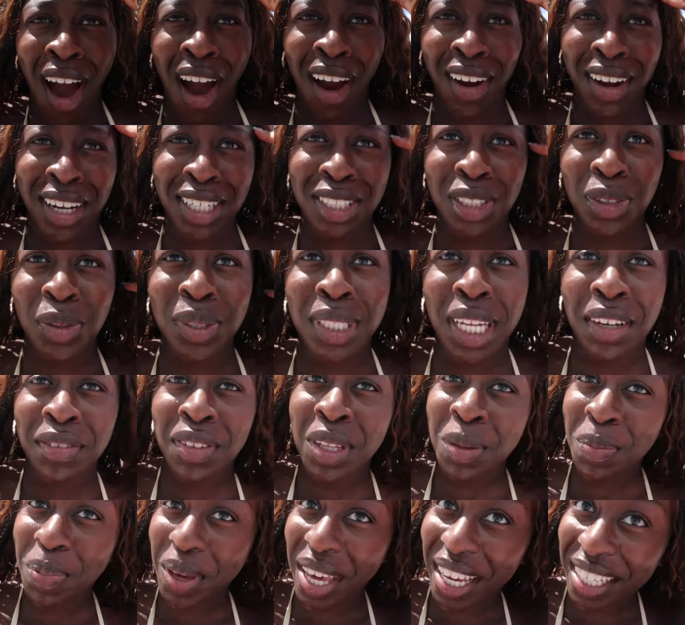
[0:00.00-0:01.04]
all right so it
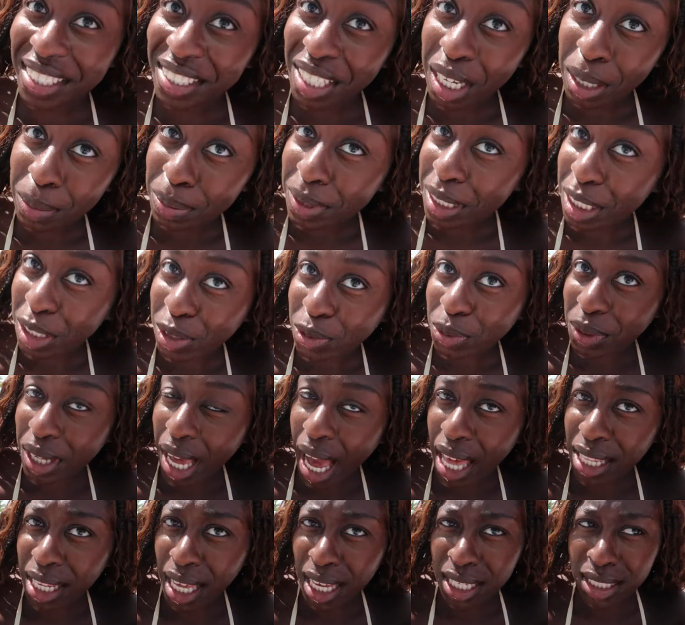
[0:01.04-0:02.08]
definitely picked up since we
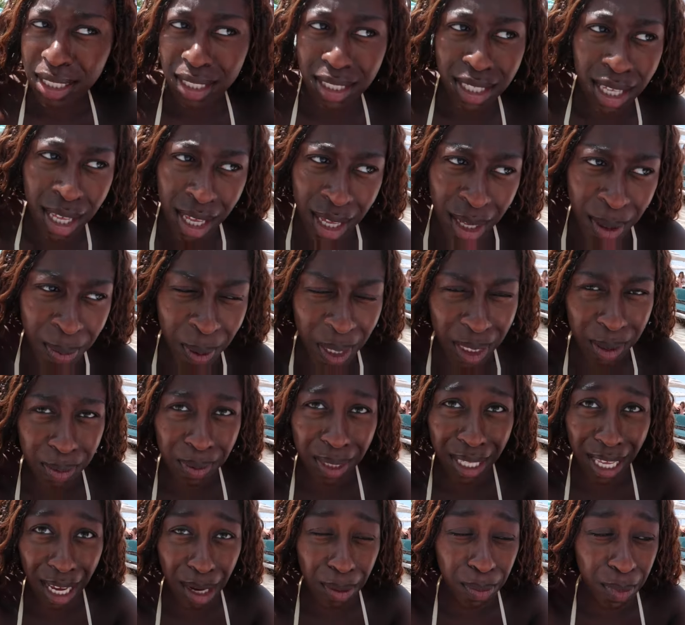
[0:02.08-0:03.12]
i last picked up
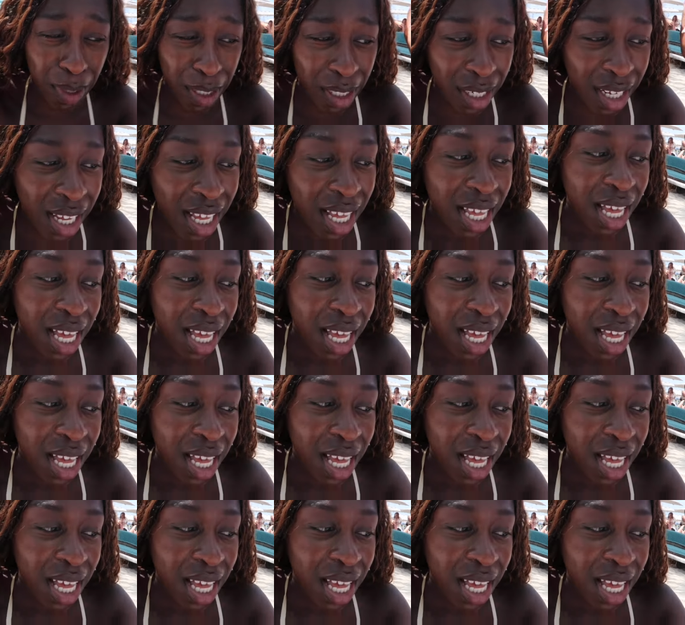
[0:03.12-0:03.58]
the camera